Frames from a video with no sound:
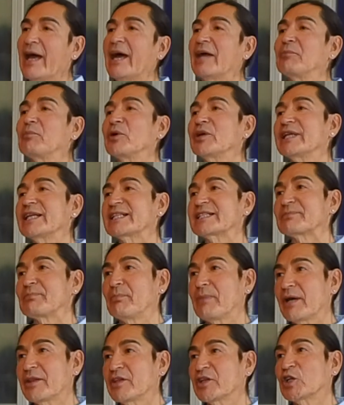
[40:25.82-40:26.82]
And Monique's
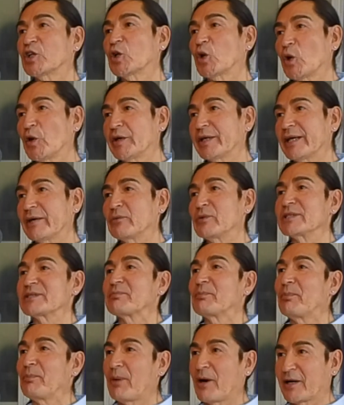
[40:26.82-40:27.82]
mother, Gloria,
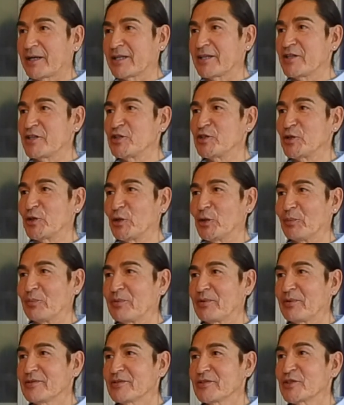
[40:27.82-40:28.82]
was part of the troupe.